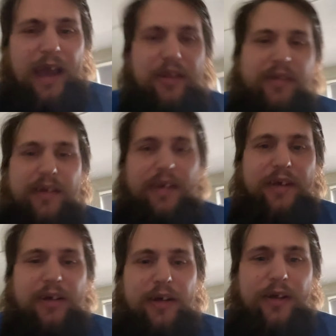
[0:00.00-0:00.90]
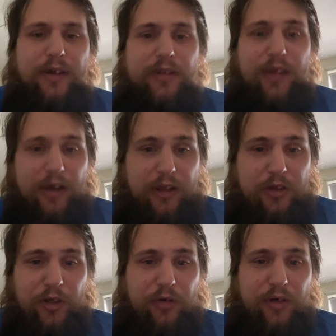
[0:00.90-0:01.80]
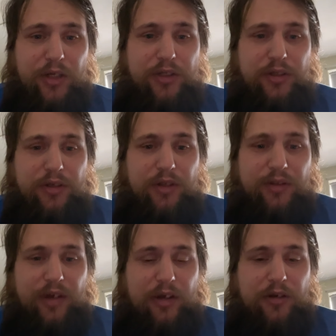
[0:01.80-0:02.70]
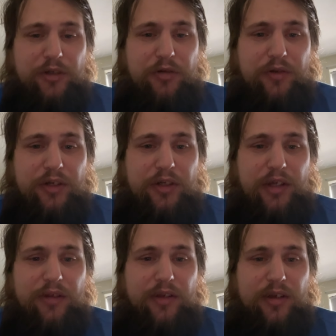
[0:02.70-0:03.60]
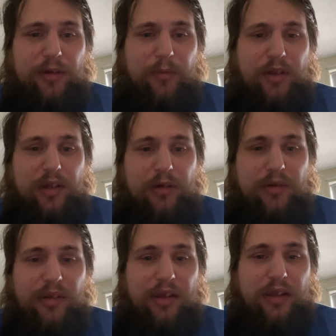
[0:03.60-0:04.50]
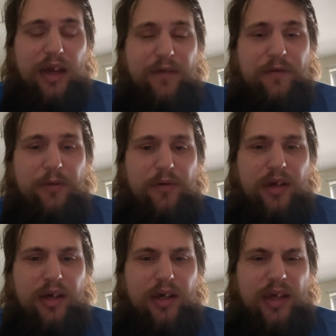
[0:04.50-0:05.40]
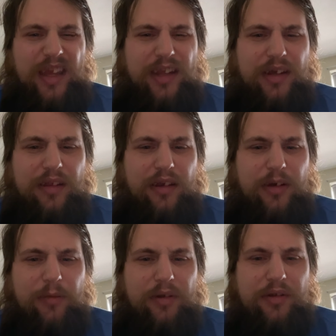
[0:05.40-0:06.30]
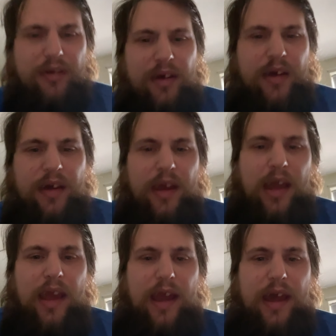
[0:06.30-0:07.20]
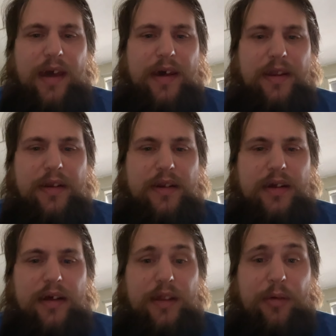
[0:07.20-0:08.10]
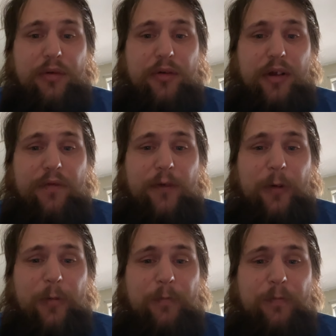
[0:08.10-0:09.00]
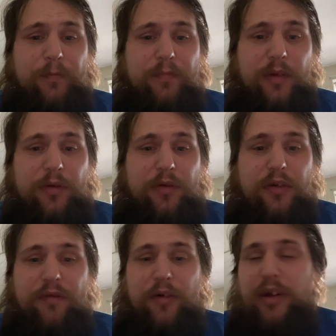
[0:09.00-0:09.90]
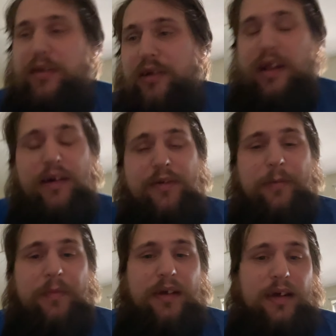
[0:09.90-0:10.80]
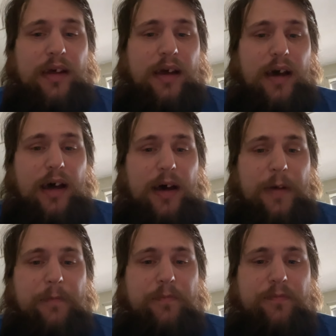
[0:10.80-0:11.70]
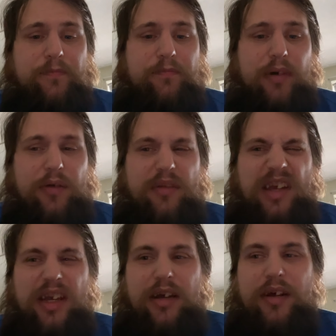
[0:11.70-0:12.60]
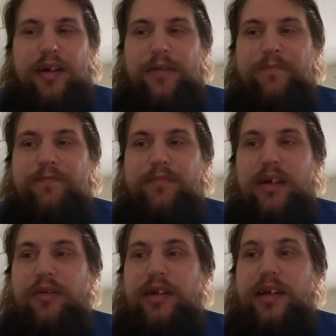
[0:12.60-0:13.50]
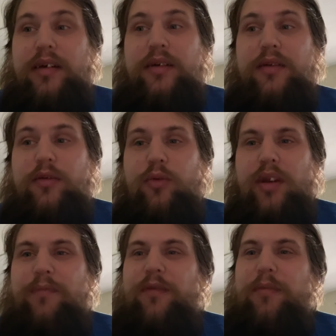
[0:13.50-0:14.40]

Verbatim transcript: SE second generation, the second generation SE, the one that looks like the iPhone uh, 8, I think it was, and that was a great phone. That was a great phone. I still have it, um, but I was like, I was like twenty